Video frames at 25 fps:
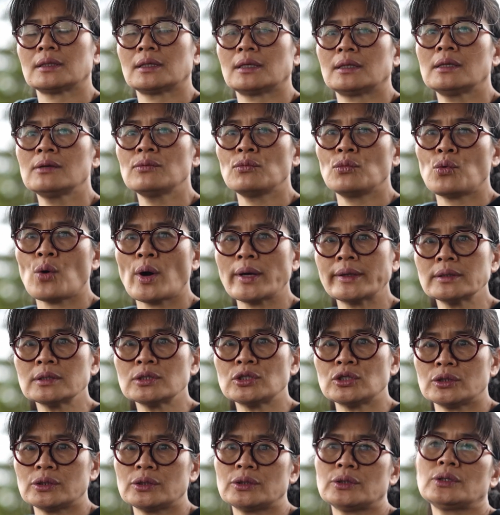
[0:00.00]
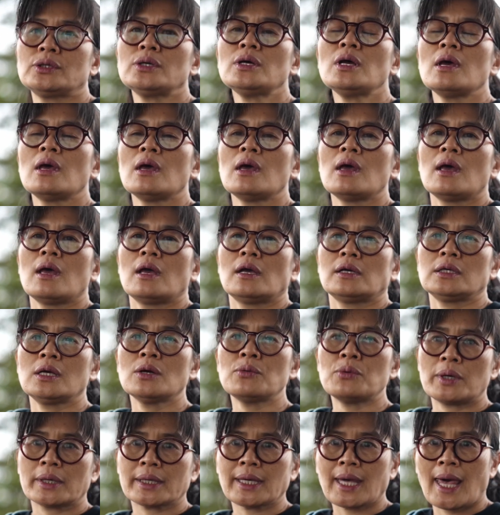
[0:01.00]
in winter,
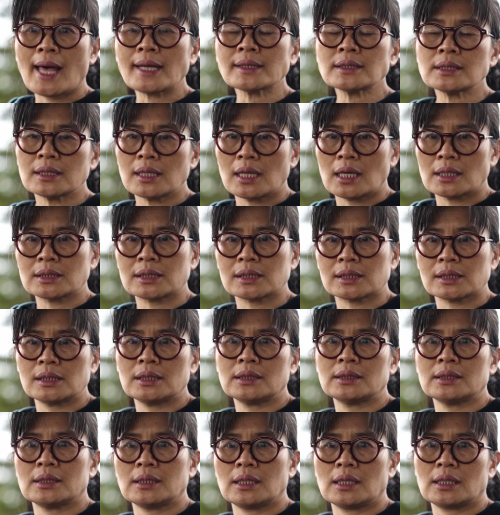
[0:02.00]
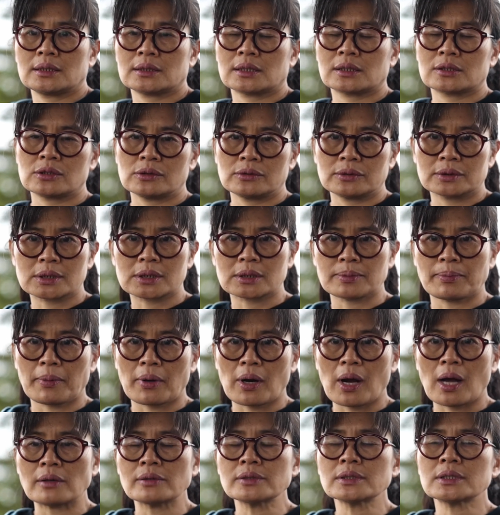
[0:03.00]
you will get the seedling to
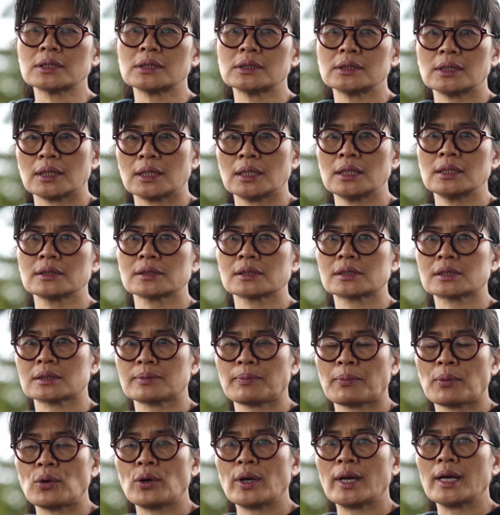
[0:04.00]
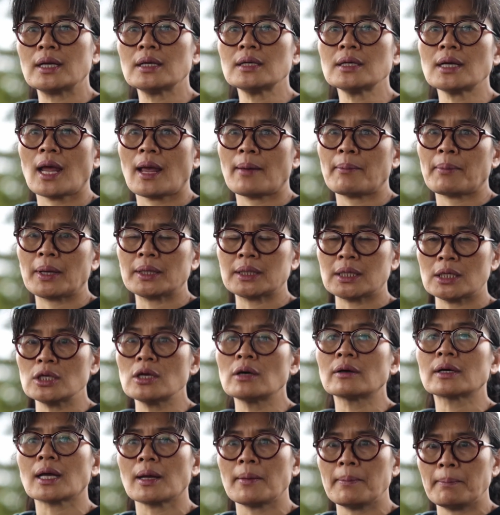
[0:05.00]
sprout in spring, but
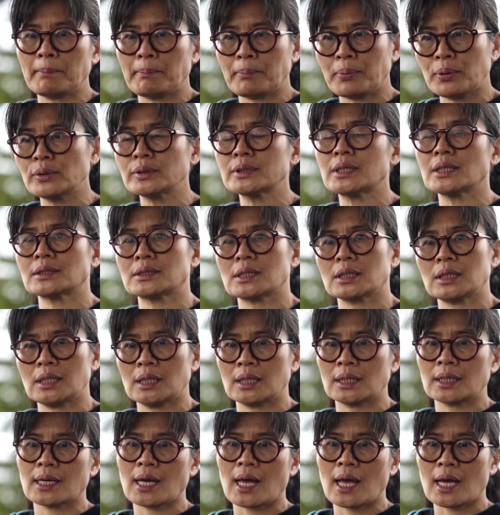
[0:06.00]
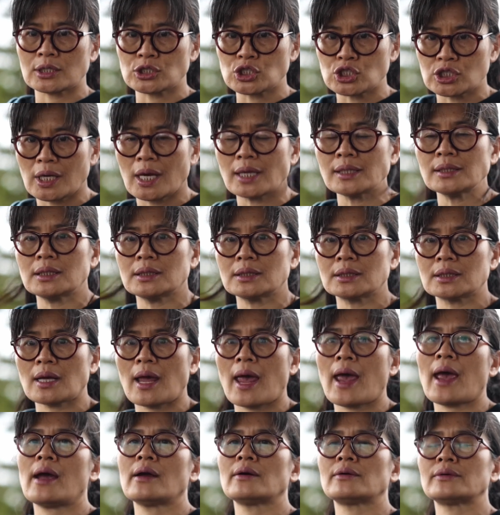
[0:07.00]
you can put it in a shaded
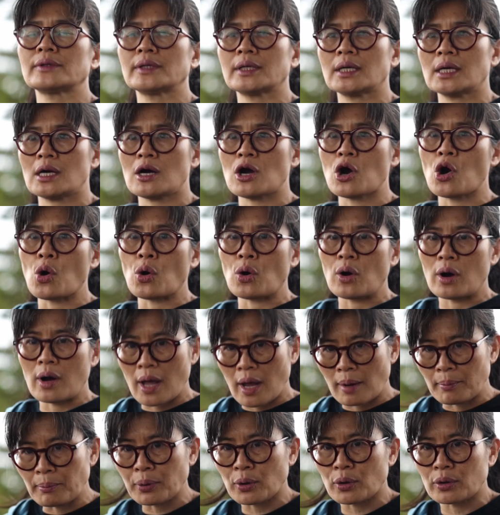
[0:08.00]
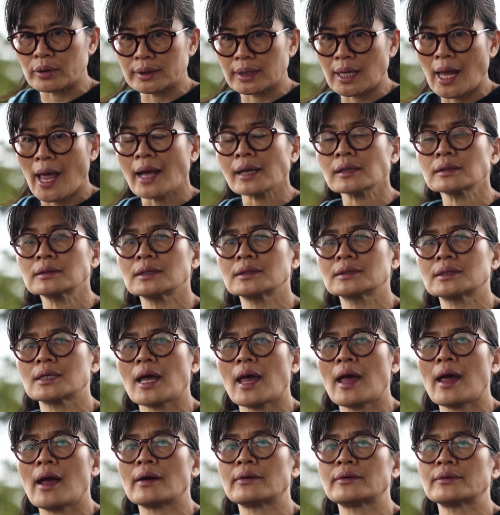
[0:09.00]
area or a protected
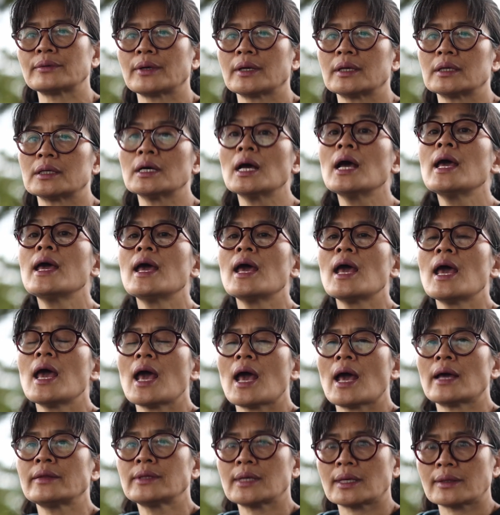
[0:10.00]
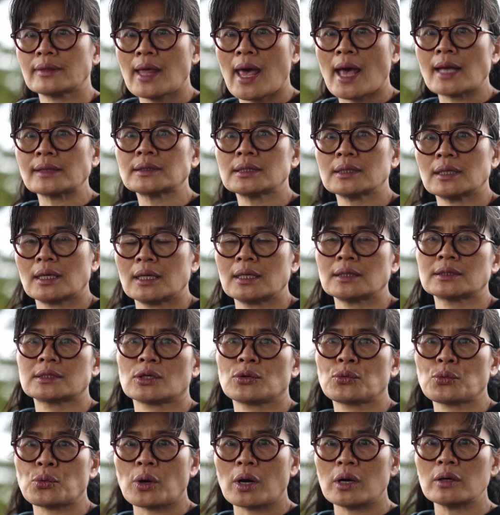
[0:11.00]
area and let it
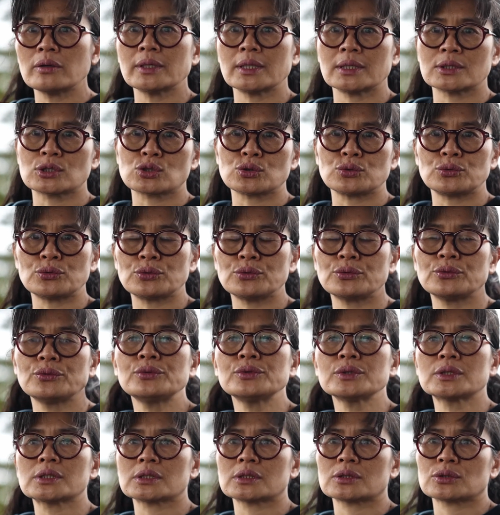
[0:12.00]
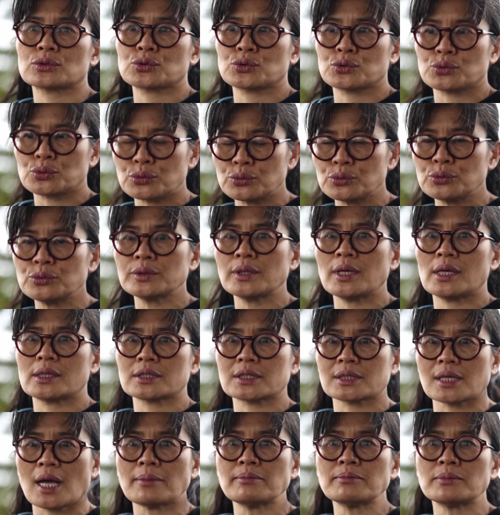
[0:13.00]
grow its roots through the
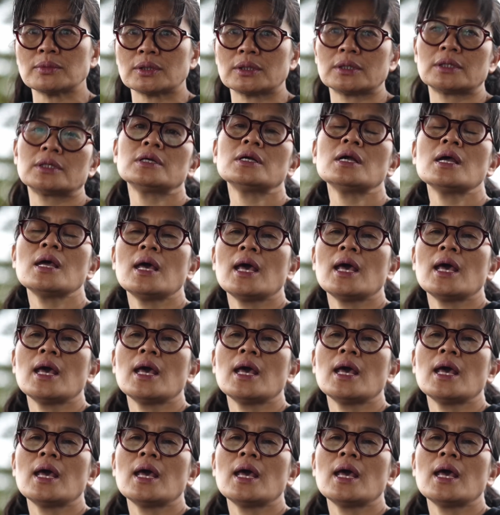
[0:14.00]
summer.